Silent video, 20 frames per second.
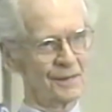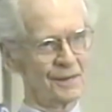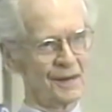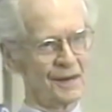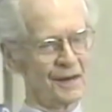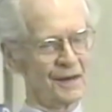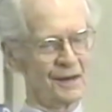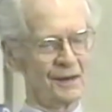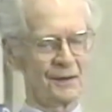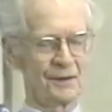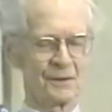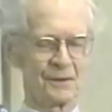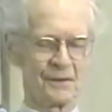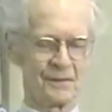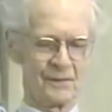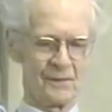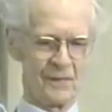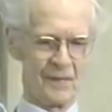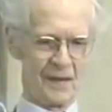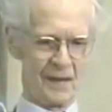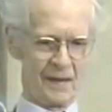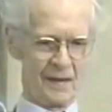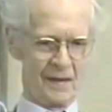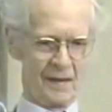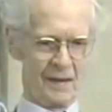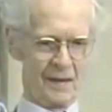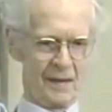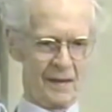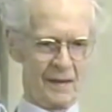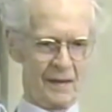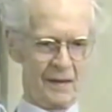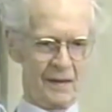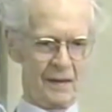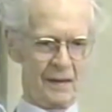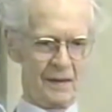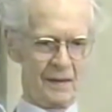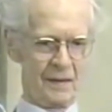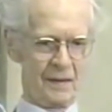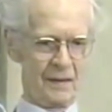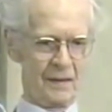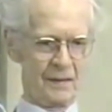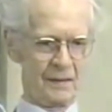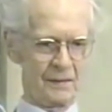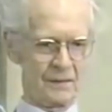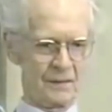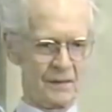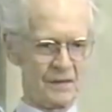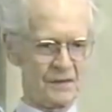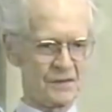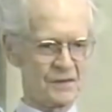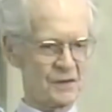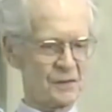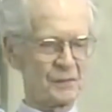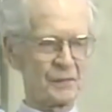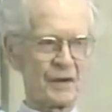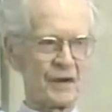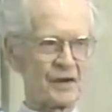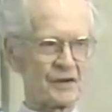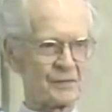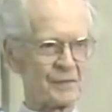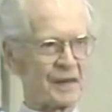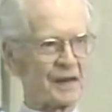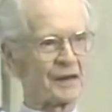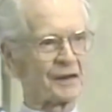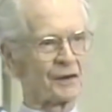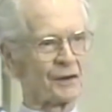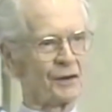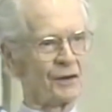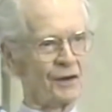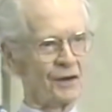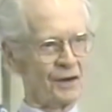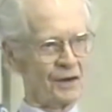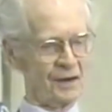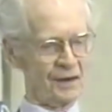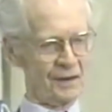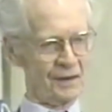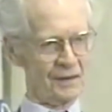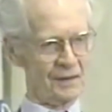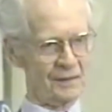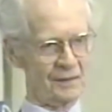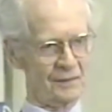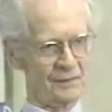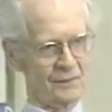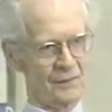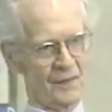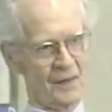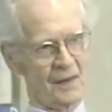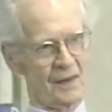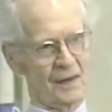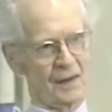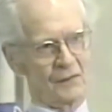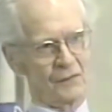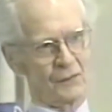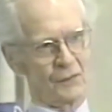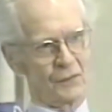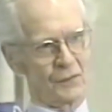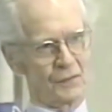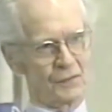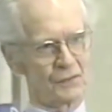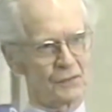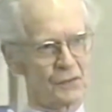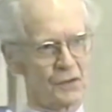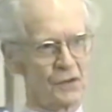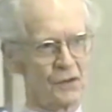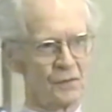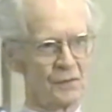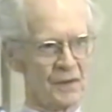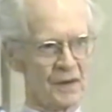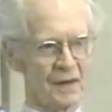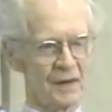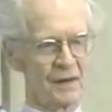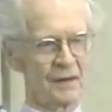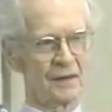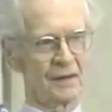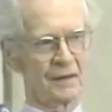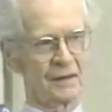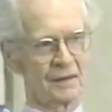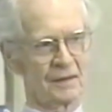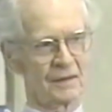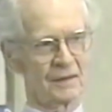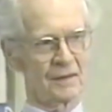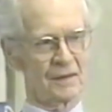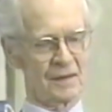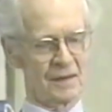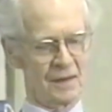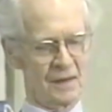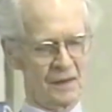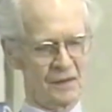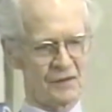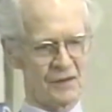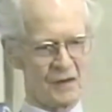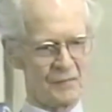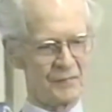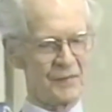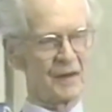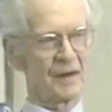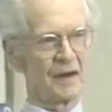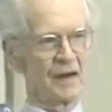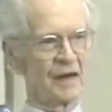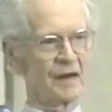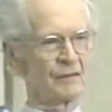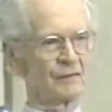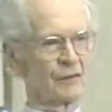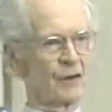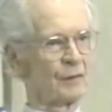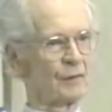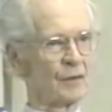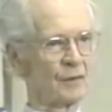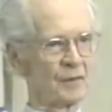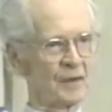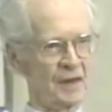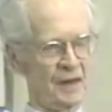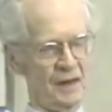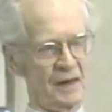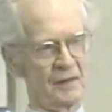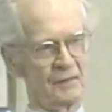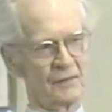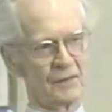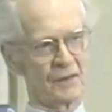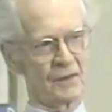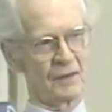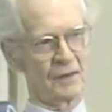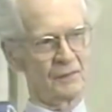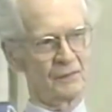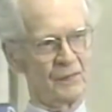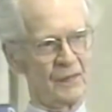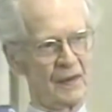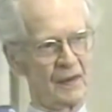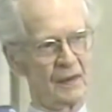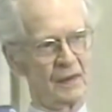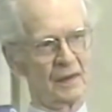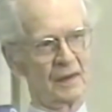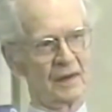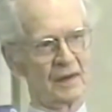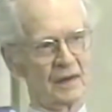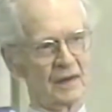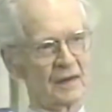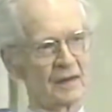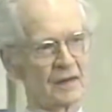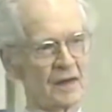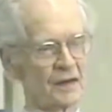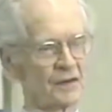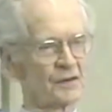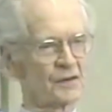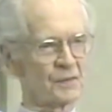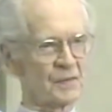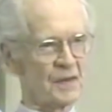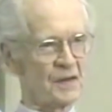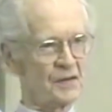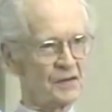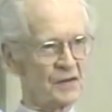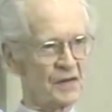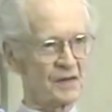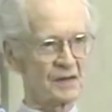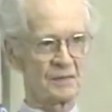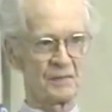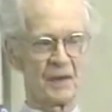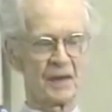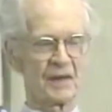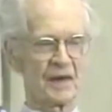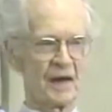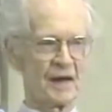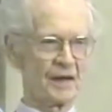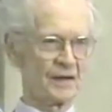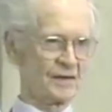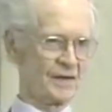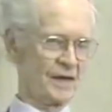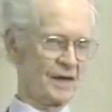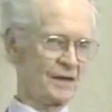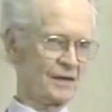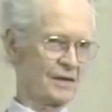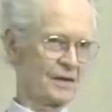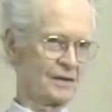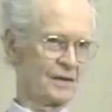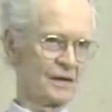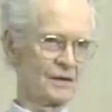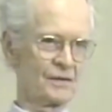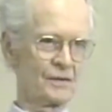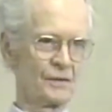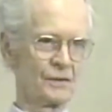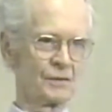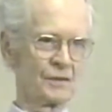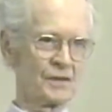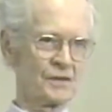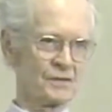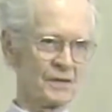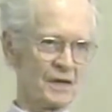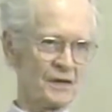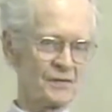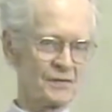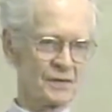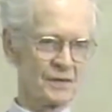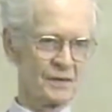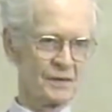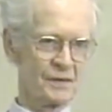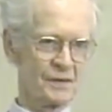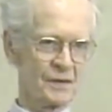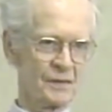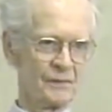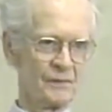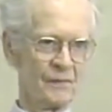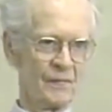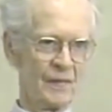Now, uh, it doesn't surprise me at all if you can show me uh, something like verbal behavior in other species, but I think there are two restrictions.